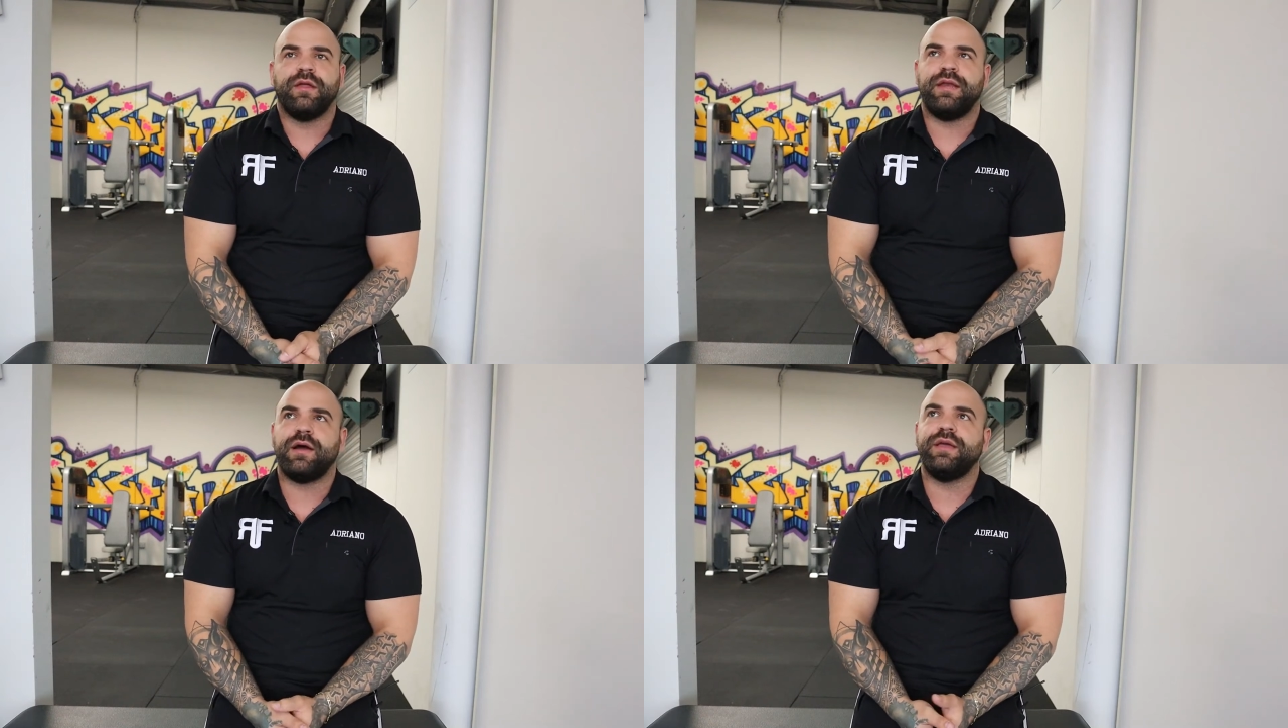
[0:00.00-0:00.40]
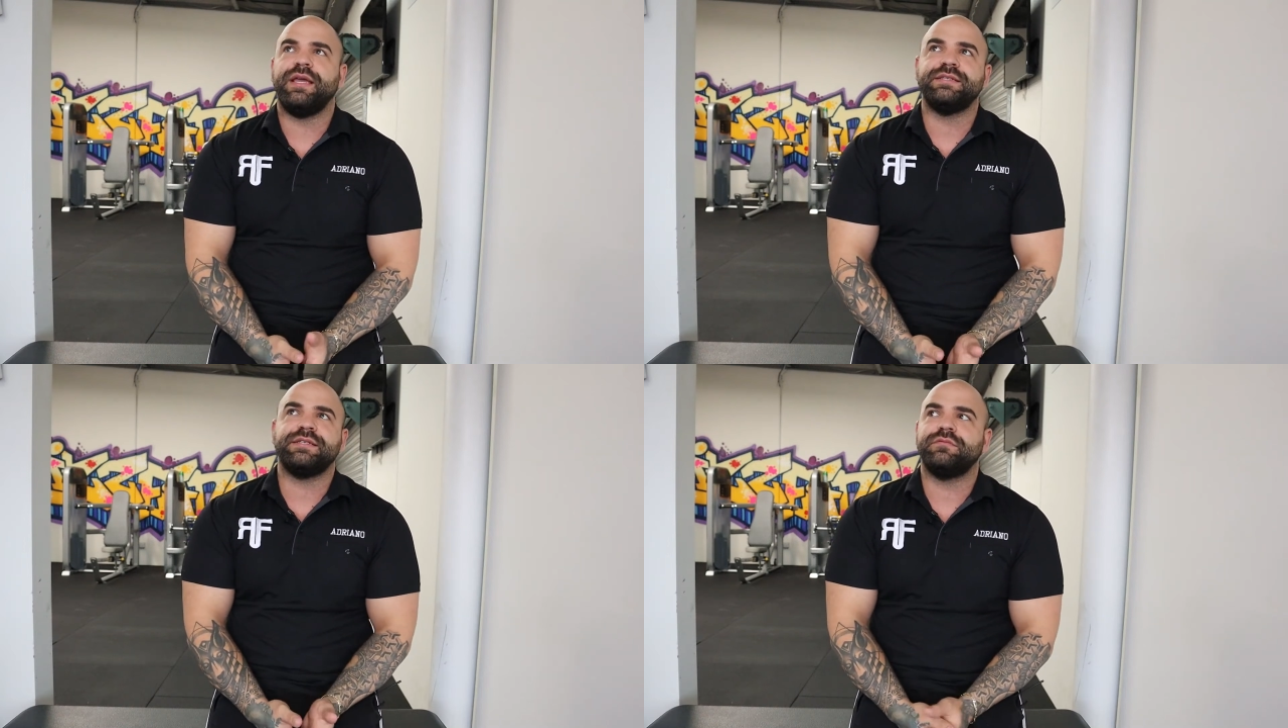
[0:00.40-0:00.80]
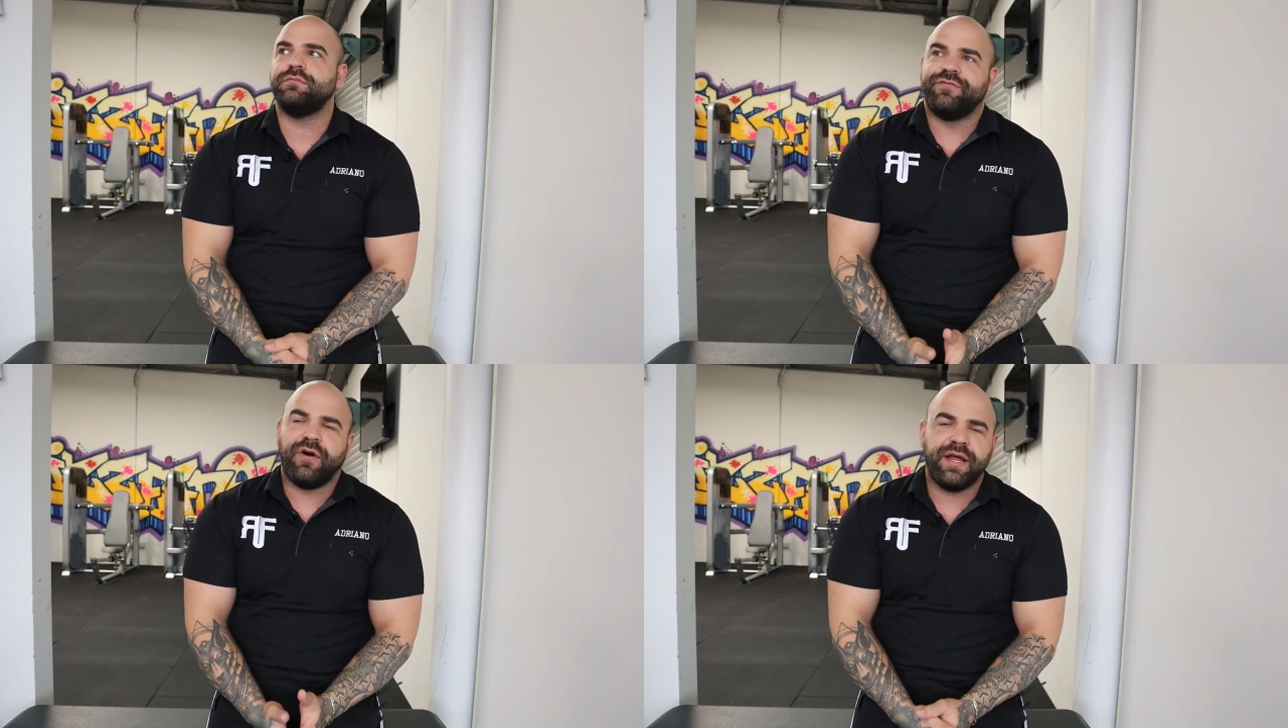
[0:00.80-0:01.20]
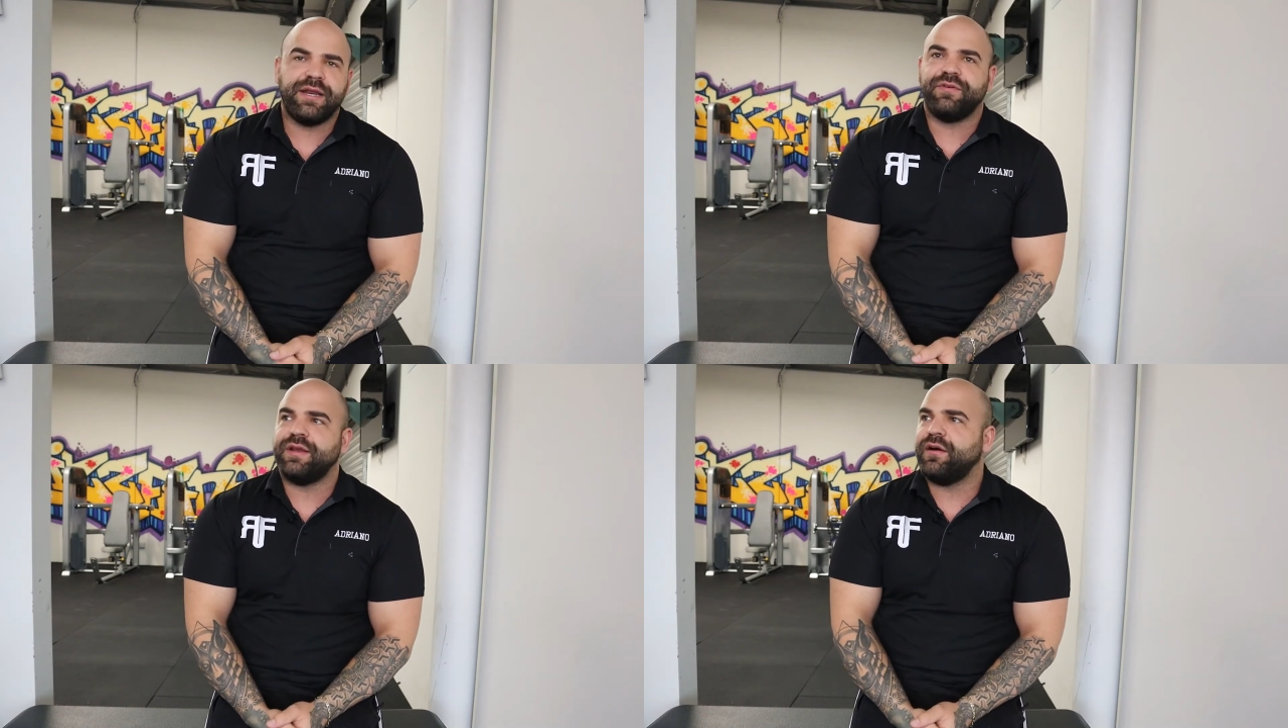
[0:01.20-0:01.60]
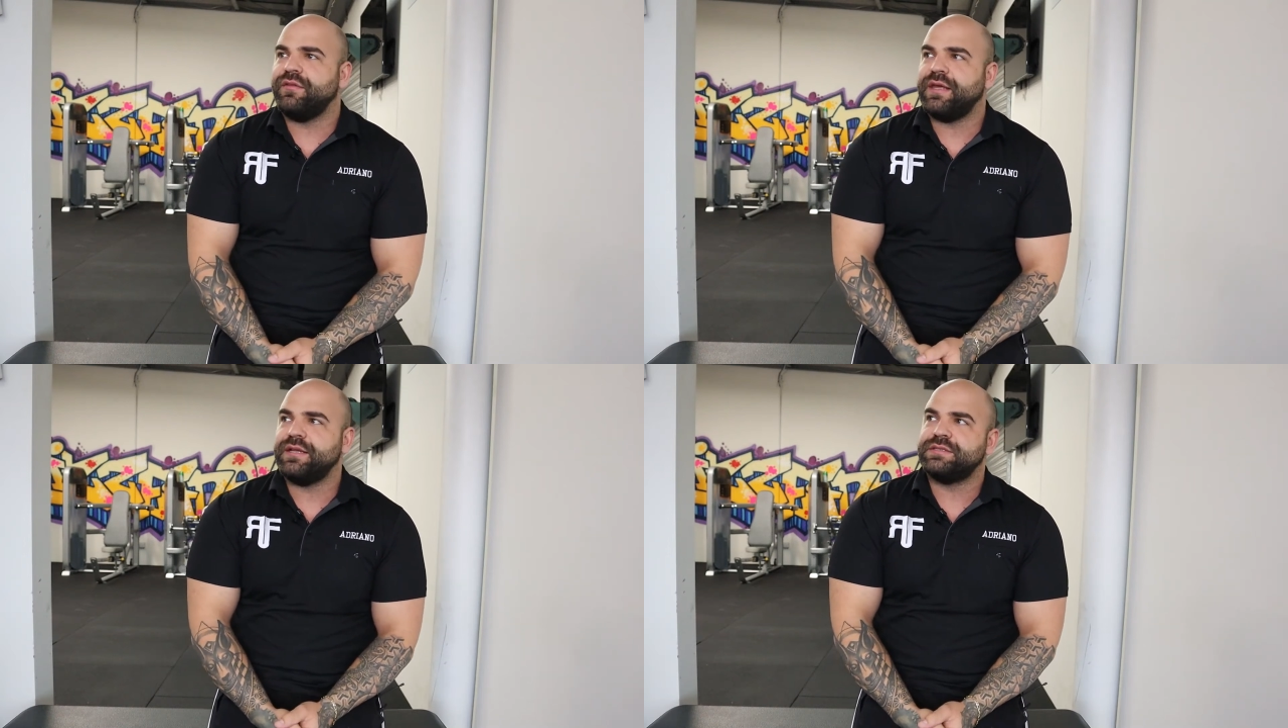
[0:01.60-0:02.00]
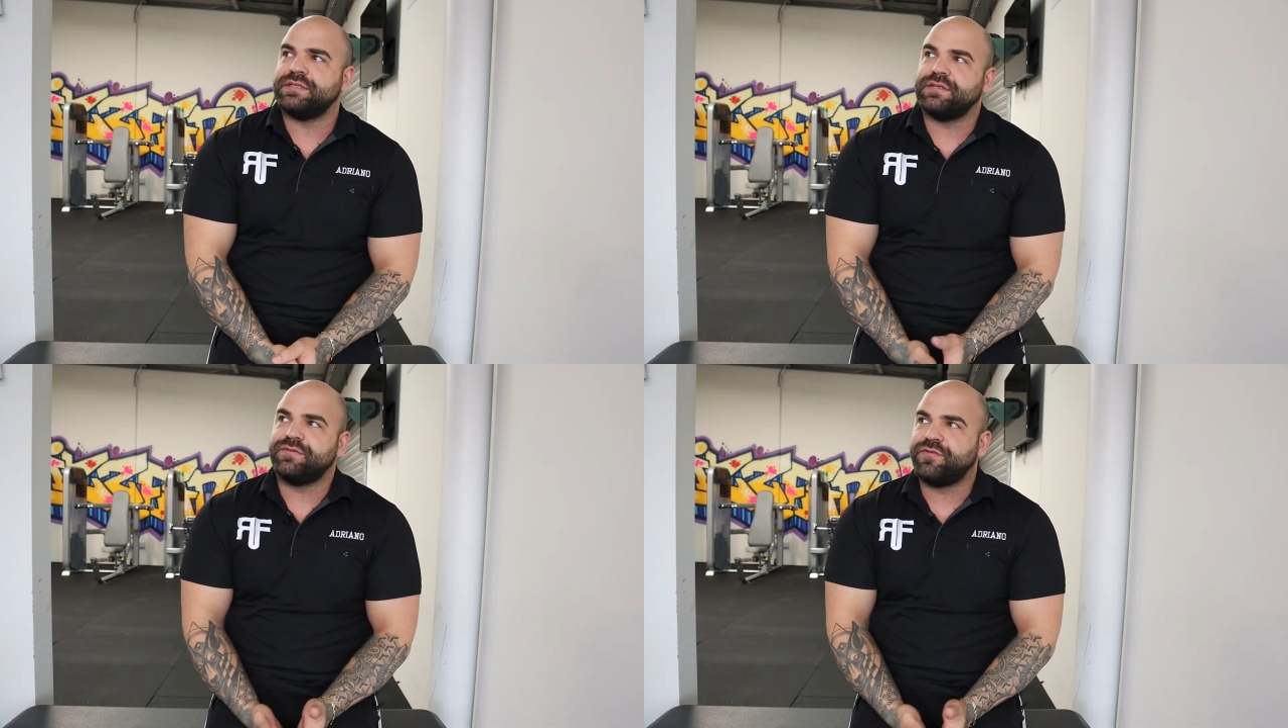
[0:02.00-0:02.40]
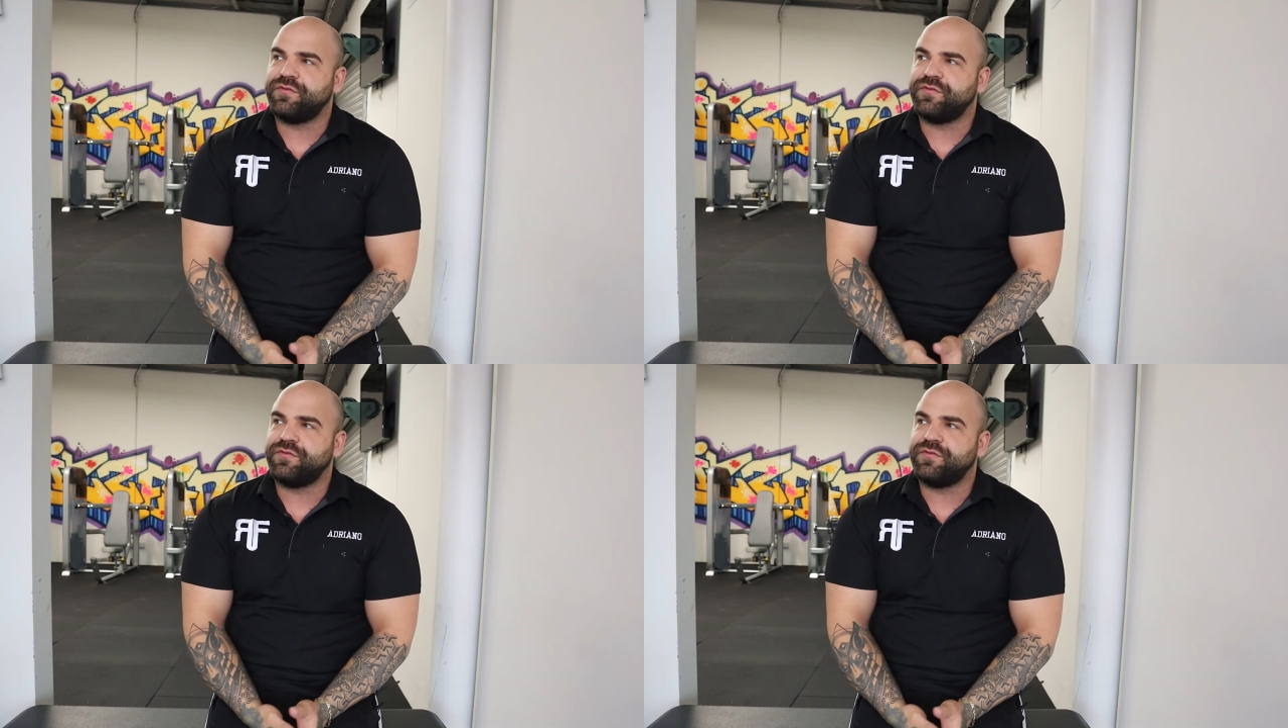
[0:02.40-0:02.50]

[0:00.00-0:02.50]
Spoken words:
Now, is it fine every now and then to, if you're